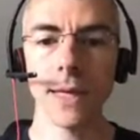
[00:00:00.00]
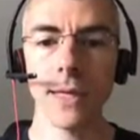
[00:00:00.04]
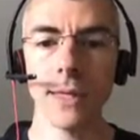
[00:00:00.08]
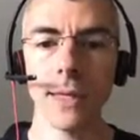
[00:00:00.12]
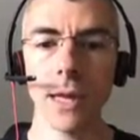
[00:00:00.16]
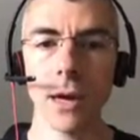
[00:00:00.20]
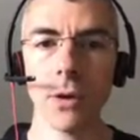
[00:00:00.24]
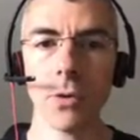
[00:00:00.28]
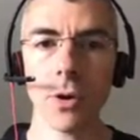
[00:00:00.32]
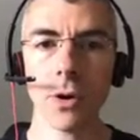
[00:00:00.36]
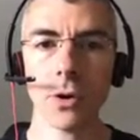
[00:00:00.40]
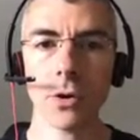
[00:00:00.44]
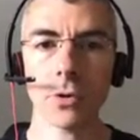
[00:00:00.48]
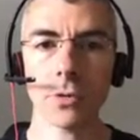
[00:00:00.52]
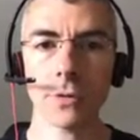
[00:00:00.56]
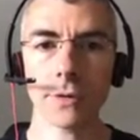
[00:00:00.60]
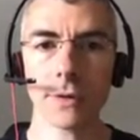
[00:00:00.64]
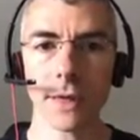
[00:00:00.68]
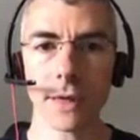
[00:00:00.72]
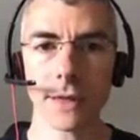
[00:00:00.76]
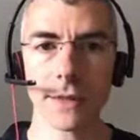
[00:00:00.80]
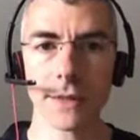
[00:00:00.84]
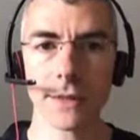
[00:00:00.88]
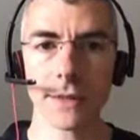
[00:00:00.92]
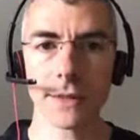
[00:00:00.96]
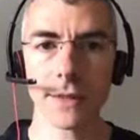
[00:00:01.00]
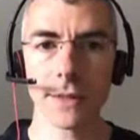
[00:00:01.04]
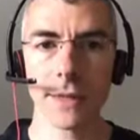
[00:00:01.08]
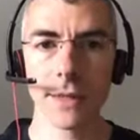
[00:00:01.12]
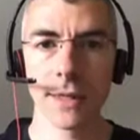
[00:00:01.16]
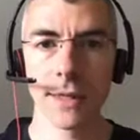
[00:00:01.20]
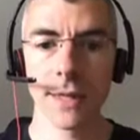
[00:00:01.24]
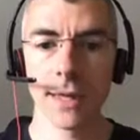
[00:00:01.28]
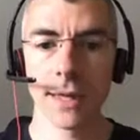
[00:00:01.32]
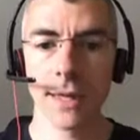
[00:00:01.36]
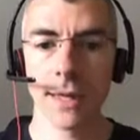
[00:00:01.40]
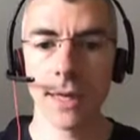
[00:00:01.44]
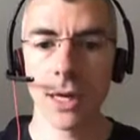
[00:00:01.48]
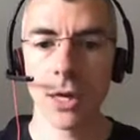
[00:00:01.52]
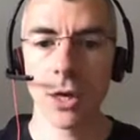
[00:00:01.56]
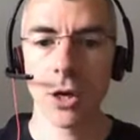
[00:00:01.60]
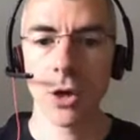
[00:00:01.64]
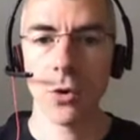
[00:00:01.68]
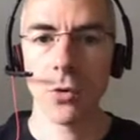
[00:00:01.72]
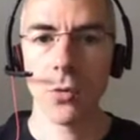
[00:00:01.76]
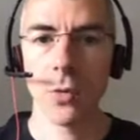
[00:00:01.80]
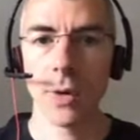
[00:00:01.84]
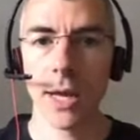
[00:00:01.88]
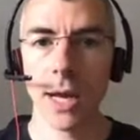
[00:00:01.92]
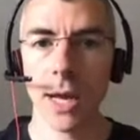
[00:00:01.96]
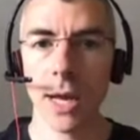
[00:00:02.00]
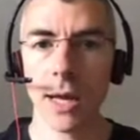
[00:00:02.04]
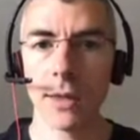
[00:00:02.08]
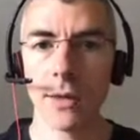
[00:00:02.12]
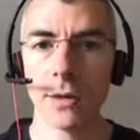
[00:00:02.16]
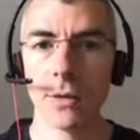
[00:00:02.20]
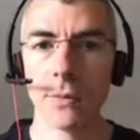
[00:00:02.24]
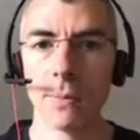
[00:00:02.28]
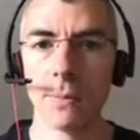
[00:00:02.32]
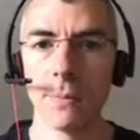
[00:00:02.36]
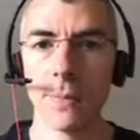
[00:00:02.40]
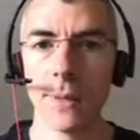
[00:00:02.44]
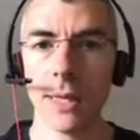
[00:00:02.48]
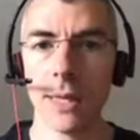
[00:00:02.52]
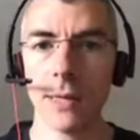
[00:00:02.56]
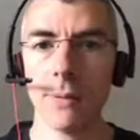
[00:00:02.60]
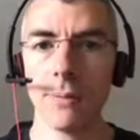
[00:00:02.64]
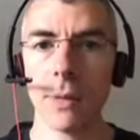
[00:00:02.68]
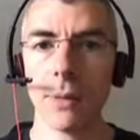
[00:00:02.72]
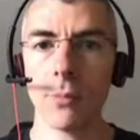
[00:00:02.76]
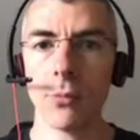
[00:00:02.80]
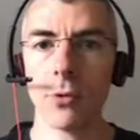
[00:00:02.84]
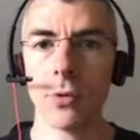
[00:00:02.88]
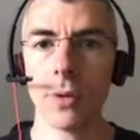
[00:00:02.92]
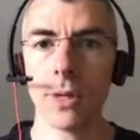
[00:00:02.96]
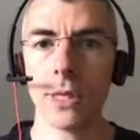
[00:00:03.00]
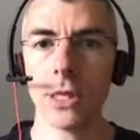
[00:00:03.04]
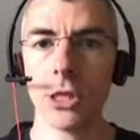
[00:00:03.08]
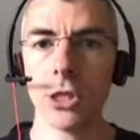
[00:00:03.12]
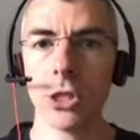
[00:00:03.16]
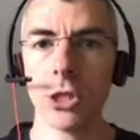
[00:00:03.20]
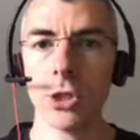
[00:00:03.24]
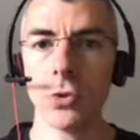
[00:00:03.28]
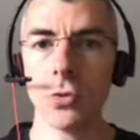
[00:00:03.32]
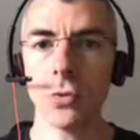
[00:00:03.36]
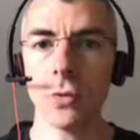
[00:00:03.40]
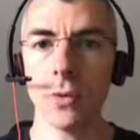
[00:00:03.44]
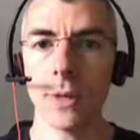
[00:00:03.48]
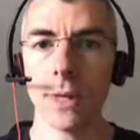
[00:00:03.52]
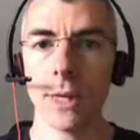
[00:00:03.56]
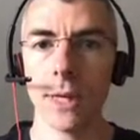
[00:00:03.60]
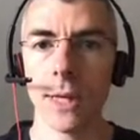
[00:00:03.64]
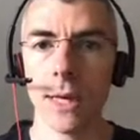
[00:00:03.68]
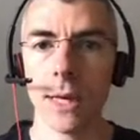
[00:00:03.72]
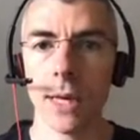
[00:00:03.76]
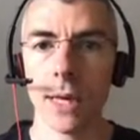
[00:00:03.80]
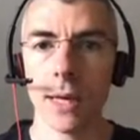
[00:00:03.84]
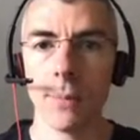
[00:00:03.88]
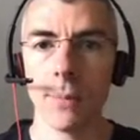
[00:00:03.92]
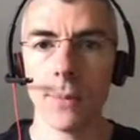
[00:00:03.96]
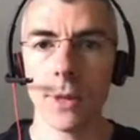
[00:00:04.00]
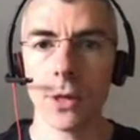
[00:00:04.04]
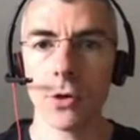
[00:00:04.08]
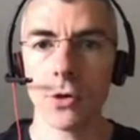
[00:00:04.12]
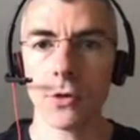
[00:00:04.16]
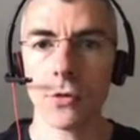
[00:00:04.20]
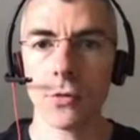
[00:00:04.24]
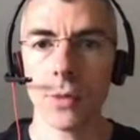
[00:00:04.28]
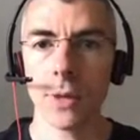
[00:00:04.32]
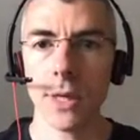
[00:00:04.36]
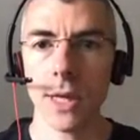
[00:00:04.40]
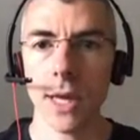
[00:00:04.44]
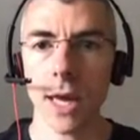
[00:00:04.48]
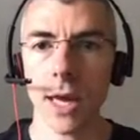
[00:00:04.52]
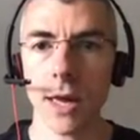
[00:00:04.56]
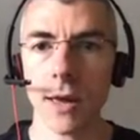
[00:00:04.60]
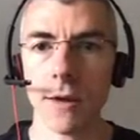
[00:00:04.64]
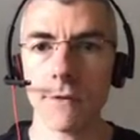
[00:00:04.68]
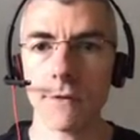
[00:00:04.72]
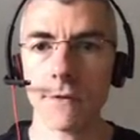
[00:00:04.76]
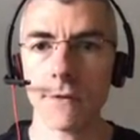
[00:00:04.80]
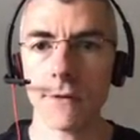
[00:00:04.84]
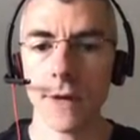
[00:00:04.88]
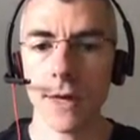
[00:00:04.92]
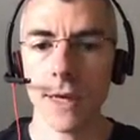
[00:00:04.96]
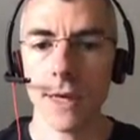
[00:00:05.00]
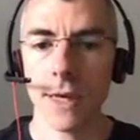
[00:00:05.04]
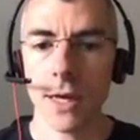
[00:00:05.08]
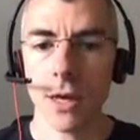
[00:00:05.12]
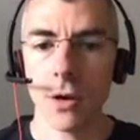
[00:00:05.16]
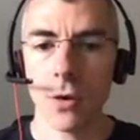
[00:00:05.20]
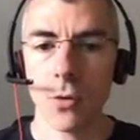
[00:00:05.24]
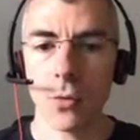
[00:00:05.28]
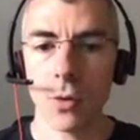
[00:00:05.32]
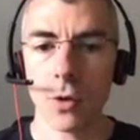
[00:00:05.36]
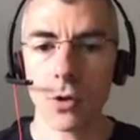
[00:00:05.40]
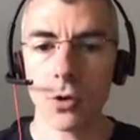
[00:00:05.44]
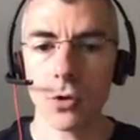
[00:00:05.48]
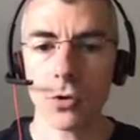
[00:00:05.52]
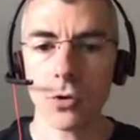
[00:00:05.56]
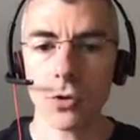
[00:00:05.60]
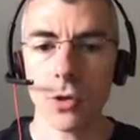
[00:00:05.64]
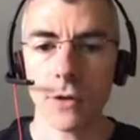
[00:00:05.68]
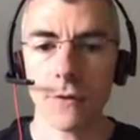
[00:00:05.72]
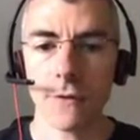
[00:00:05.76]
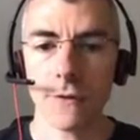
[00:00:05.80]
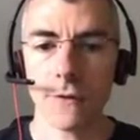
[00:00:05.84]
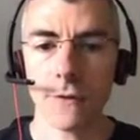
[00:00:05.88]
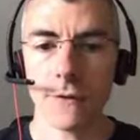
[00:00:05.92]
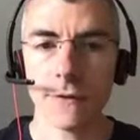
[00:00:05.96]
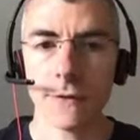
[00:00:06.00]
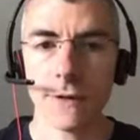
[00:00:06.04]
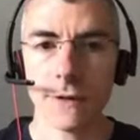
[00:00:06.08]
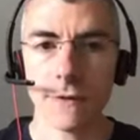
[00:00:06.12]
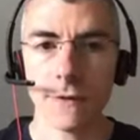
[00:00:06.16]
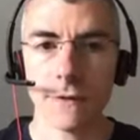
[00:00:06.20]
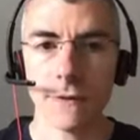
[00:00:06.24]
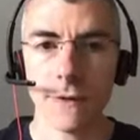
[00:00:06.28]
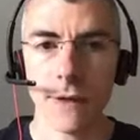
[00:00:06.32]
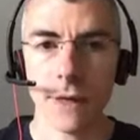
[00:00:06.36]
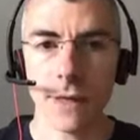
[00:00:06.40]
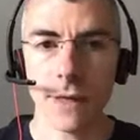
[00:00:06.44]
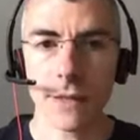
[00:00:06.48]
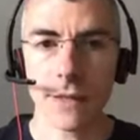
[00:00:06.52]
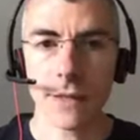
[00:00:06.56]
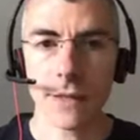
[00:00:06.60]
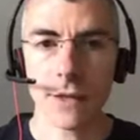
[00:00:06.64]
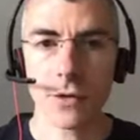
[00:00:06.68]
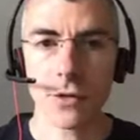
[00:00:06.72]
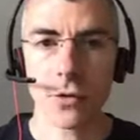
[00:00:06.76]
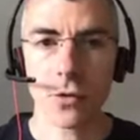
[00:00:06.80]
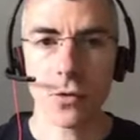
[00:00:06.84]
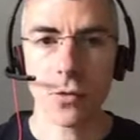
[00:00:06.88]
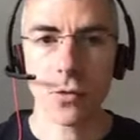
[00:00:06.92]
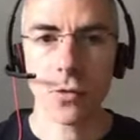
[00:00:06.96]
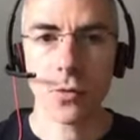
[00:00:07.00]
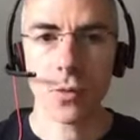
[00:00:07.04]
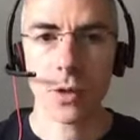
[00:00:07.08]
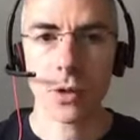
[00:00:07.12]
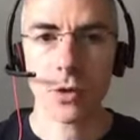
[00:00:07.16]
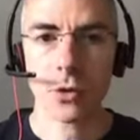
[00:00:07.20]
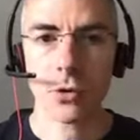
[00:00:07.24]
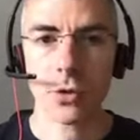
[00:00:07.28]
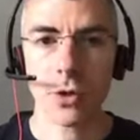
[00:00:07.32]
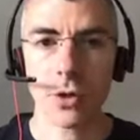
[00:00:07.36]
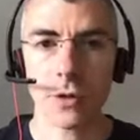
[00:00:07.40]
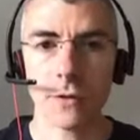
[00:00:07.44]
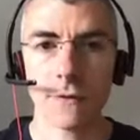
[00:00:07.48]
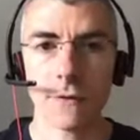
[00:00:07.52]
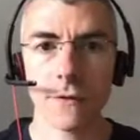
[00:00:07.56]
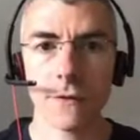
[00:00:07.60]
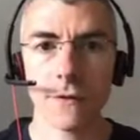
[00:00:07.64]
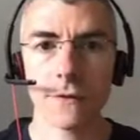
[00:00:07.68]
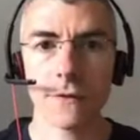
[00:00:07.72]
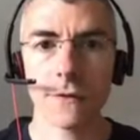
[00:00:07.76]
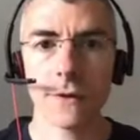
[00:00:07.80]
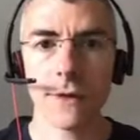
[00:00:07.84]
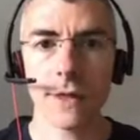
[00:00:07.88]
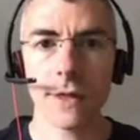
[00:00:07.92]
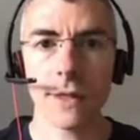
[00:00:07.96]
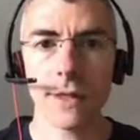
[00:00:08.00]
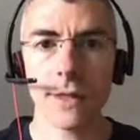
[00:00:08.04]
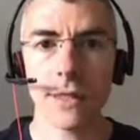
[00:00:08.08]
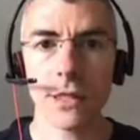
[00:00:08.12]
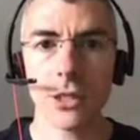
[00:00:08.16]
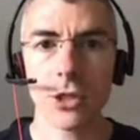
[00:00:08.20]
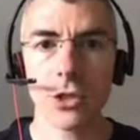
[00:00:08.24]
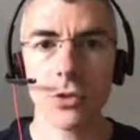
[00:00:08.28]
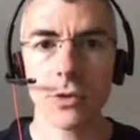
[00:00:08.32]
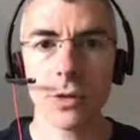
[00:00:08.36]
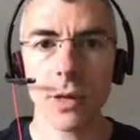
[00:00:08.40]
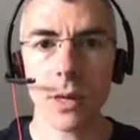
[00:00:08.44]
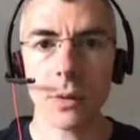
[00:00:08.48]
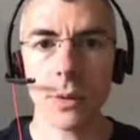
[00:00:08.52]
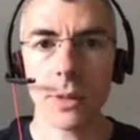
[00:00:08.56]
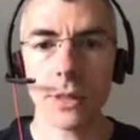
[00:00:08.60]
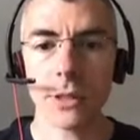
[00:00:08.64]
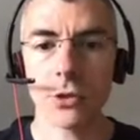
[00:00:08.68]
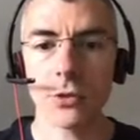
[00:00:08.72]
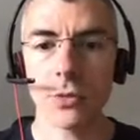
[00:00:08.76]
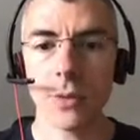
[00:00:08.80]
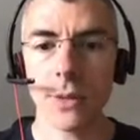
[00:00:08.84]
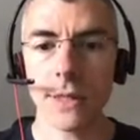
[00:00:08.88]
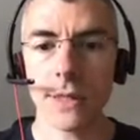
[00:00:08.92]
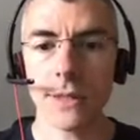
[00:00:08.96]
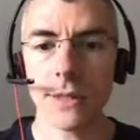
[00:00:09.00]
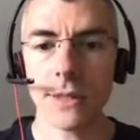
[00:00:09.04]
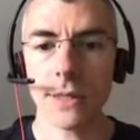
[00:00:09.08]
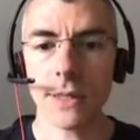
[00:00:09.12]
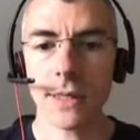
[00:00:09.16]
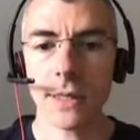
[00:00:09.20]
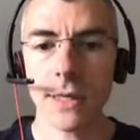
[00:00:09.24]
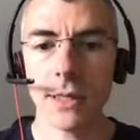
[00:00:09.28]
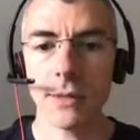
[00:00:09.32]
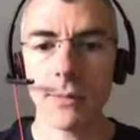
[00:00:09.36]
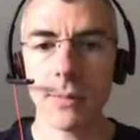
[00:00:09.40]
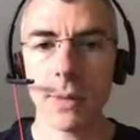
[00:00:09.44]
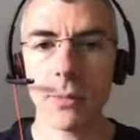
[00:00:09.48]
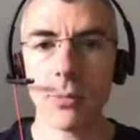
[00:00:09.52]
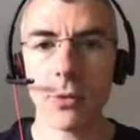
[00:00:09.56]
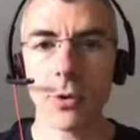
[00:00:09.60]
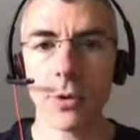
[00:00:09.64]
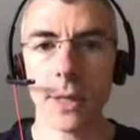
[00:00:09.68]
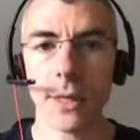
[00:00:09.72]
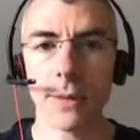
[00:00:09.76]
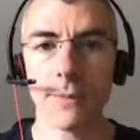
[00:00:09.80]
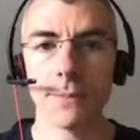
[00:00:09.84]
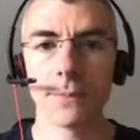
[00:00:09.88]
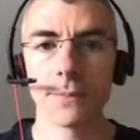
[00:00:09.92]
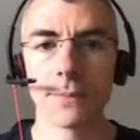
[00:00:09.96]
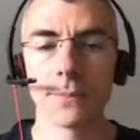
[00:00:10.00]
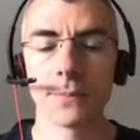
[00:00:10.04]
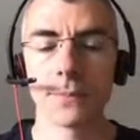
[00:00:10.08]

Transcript: In our context, we had a big memory issue because we have one hundred fifty fields, so one hundred fifty dictionary trees in memory.